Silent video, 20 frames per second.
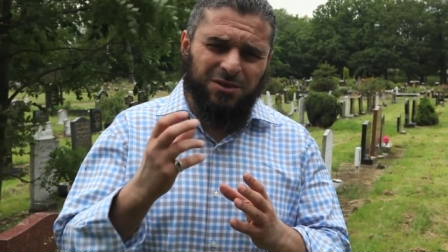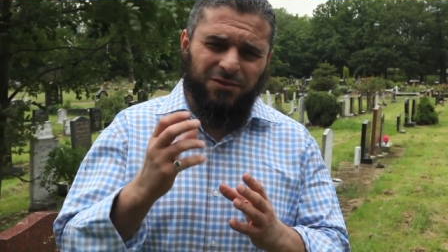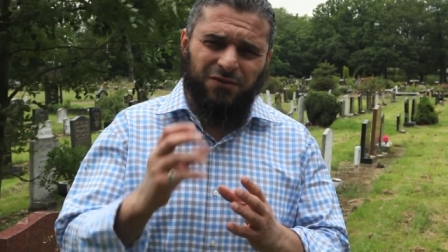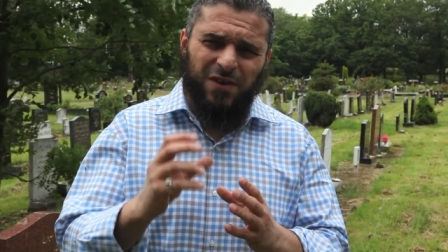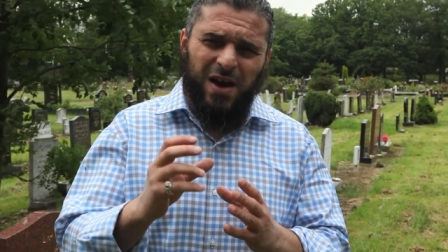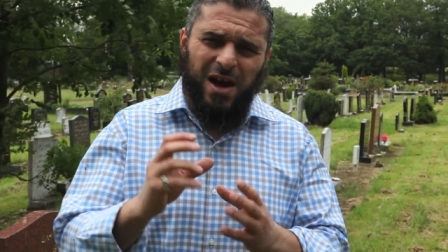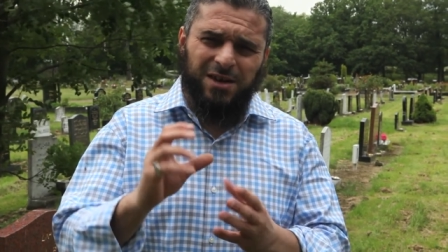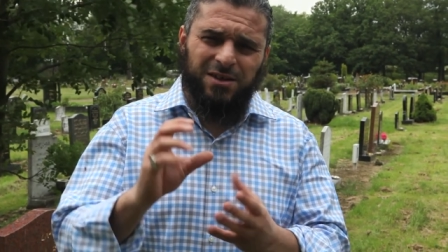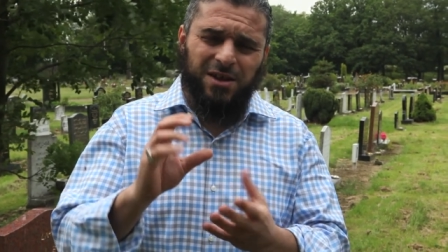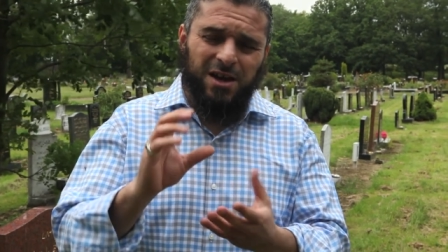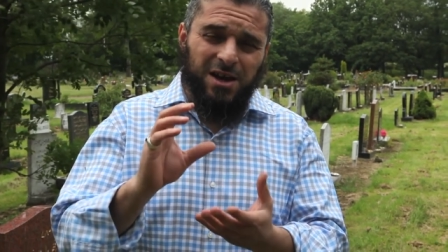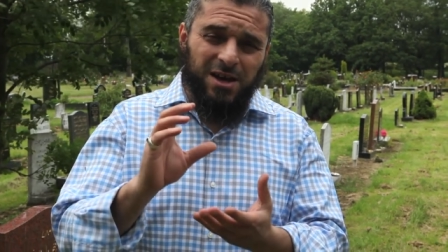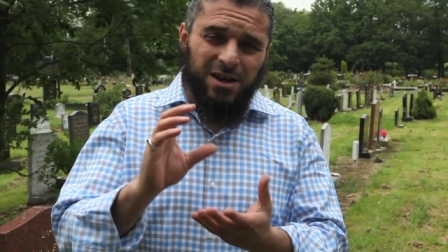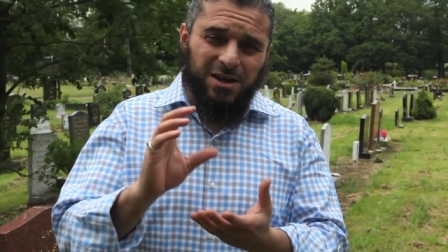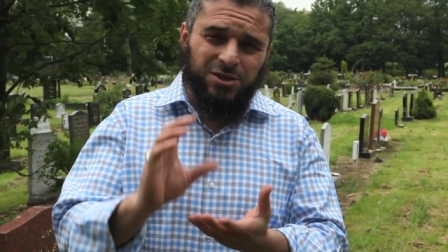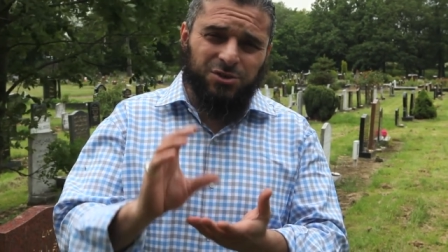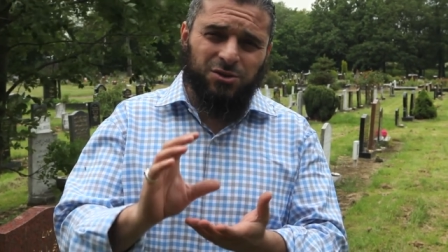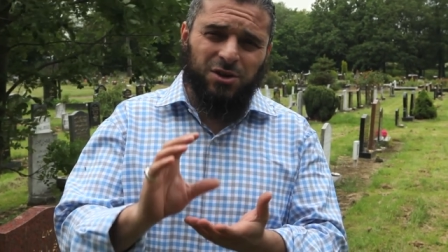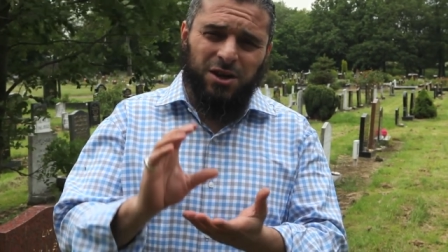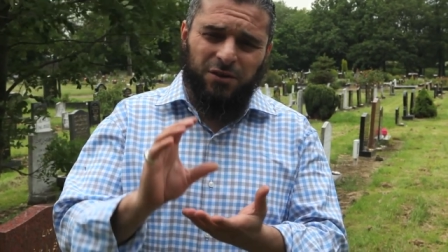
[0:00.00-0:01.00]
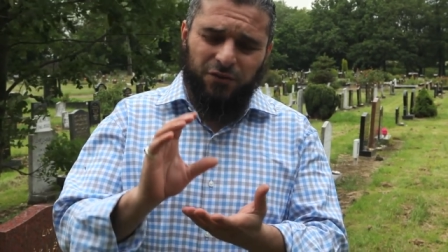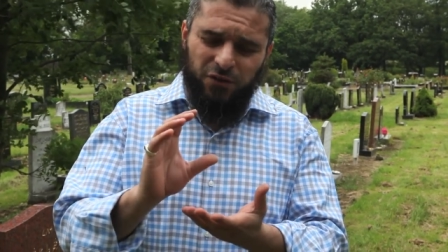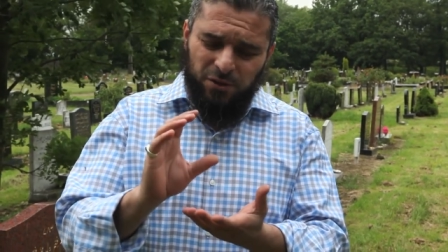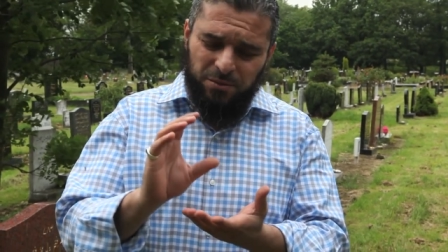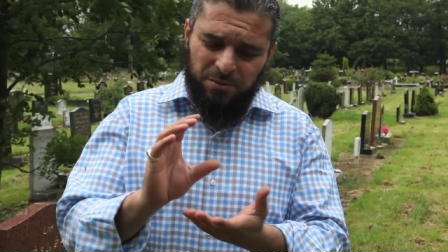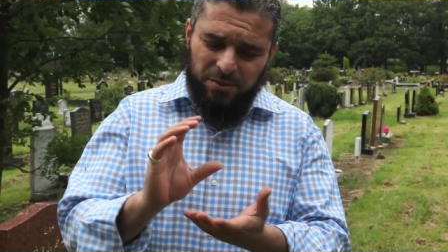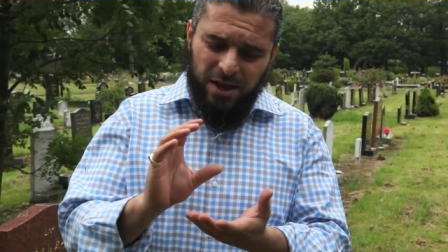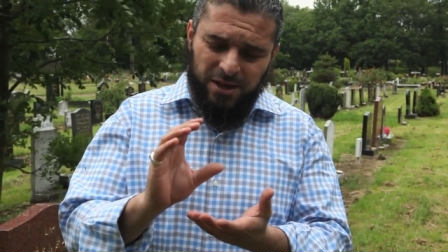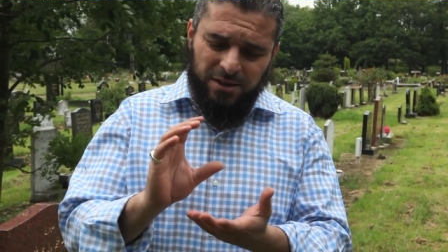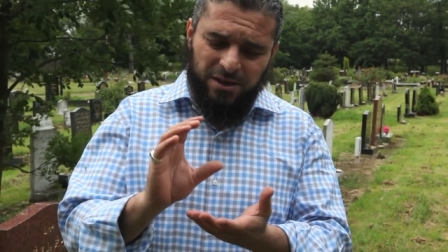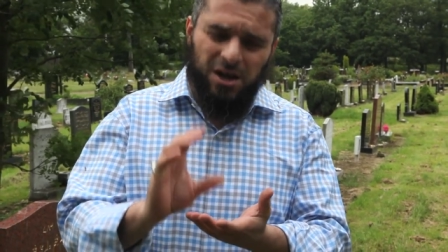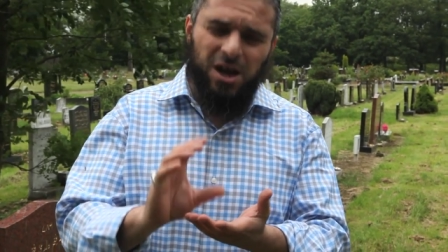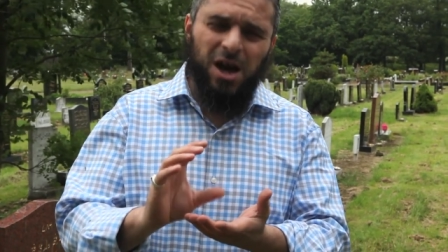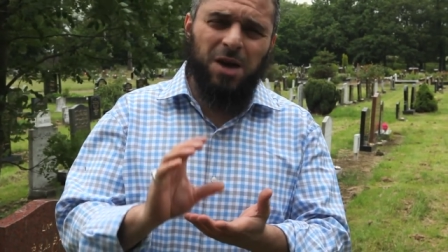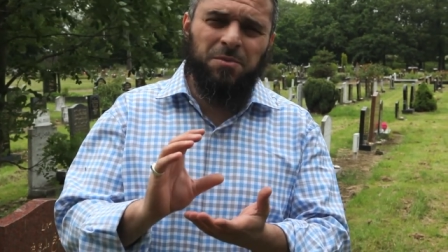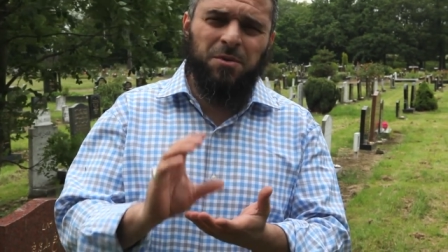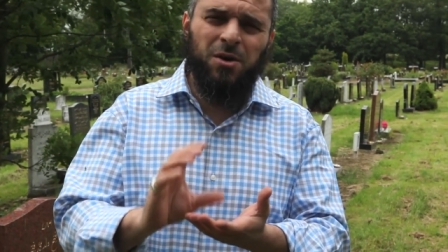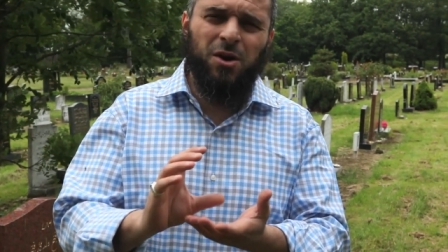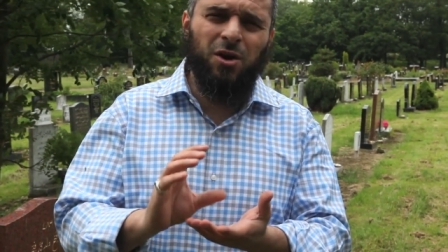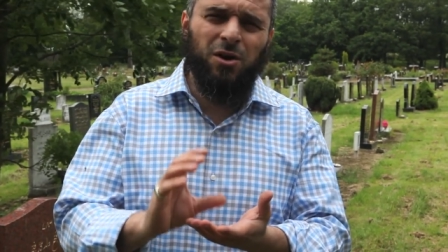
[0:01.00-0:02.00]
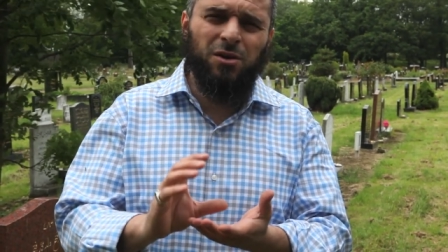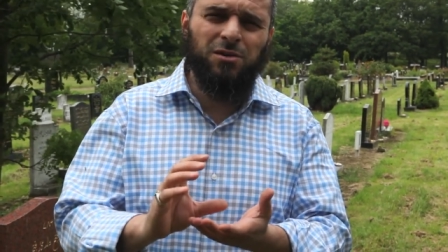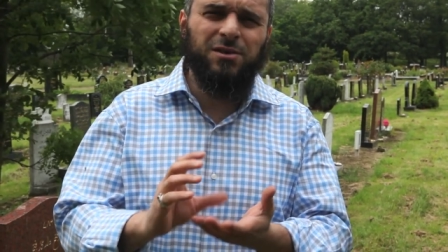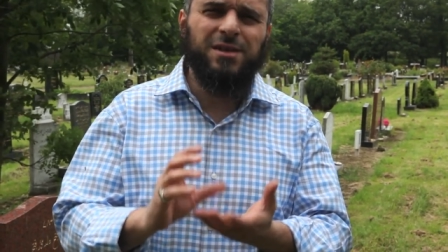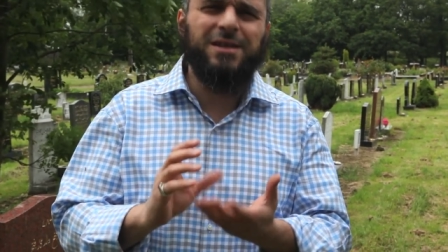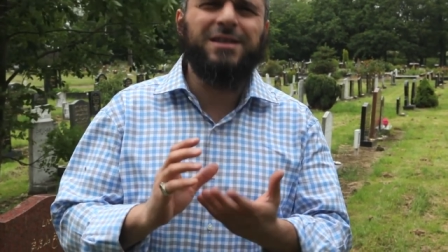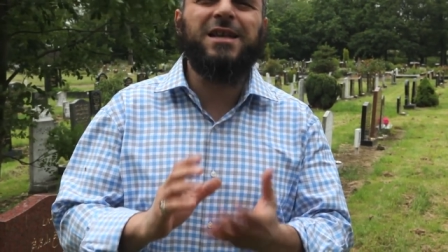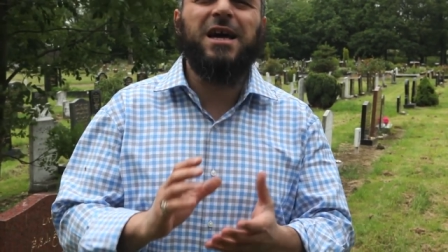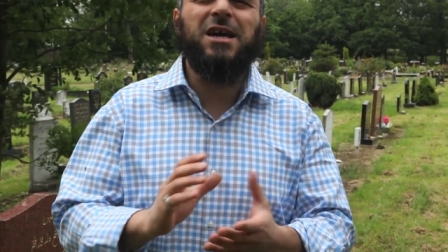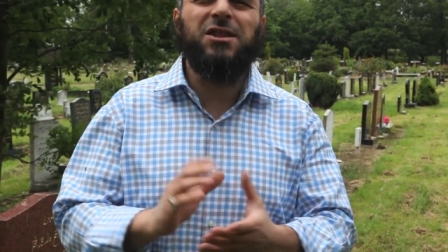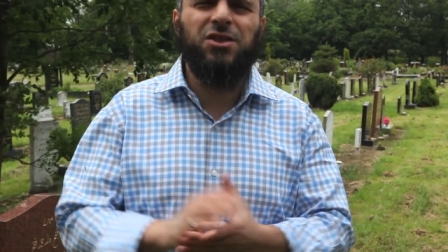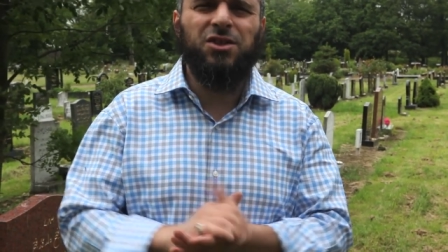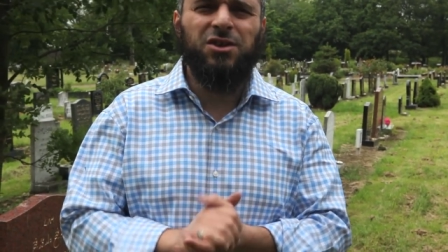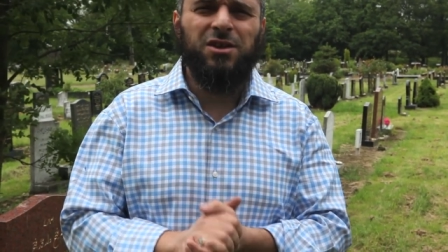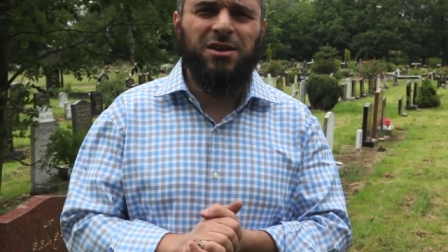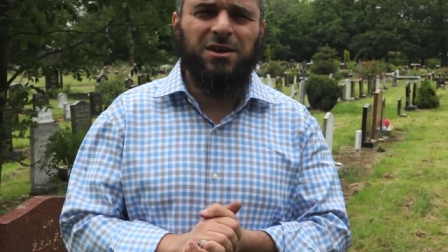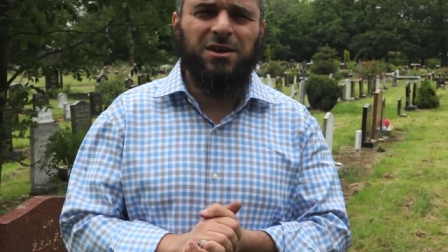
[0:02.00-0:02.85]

fact drink from that cup called death.